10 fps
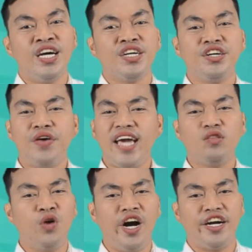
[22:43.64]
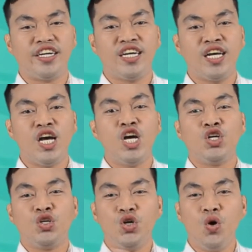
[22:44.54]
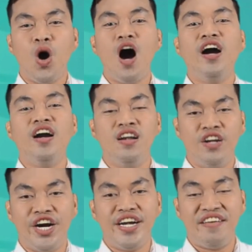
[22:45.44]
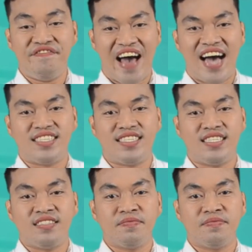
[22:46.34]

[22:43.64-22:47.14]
Great work! You are learning fast.